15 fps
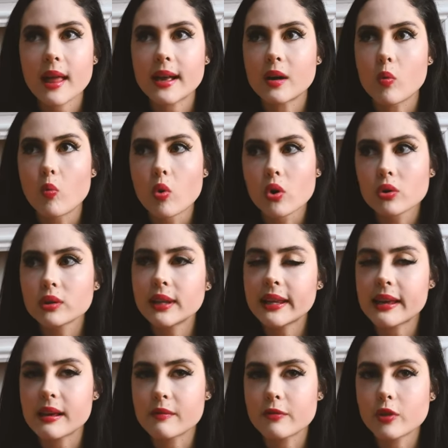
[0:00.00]
Like,
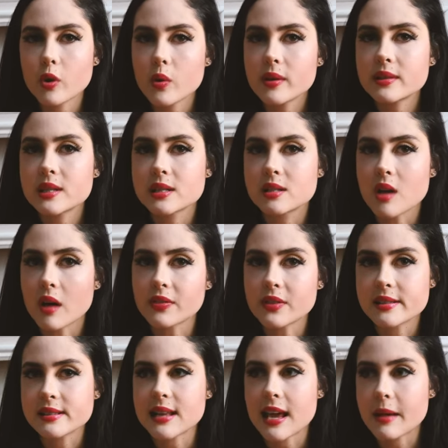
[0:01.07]
worldly influence is not the
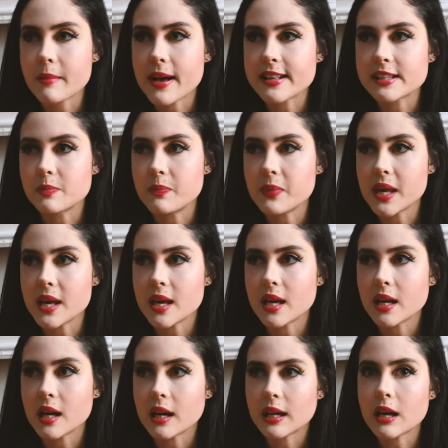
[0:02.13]
same as
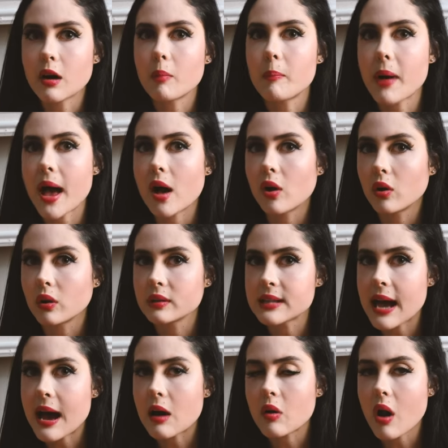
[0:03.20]
being compelled
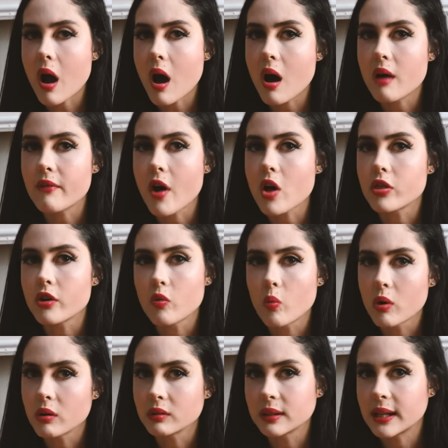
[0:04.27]
out of
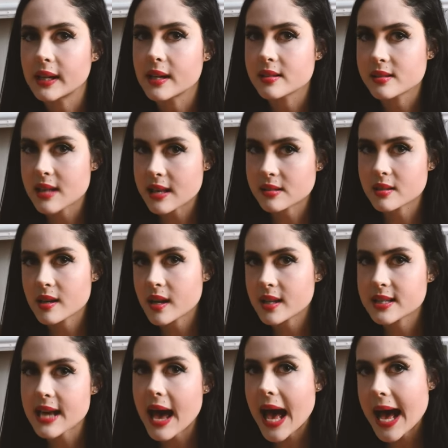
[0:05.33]
otherworldly necessity
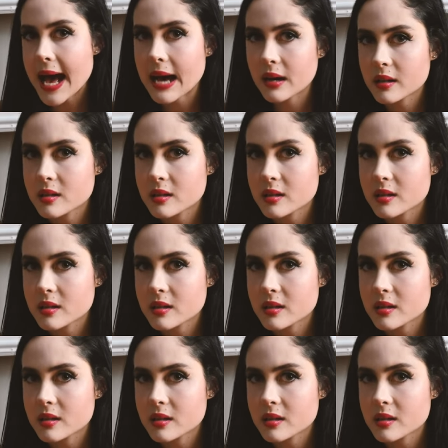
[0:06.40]
to act.